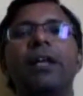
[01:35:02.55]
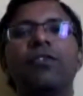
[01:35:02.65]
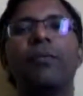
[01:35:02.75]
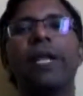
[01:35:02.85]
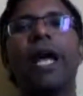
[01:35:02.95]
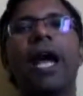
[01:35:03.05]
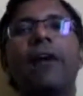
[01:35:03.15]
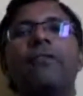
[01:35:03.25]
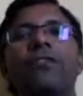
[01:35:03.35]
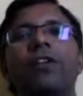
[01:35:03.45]
So when I
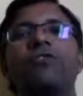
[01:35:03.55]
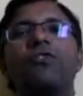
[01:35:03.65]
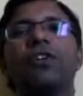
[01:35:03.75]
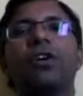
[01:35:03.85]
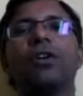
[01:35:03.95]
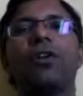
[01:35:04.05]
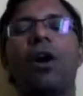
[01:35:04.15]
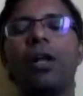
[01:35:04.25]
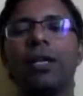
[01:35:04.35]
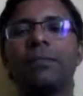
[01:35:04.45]
have such
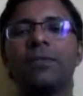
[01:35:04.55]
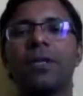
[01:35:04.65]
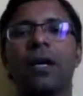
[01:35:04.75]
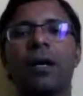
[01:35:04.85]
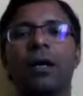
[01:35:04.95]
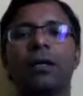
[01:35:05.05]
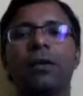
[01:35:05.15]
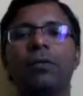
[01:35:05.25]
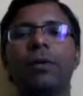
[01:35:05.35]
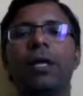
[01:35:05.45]
columns,
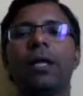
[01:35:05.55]
when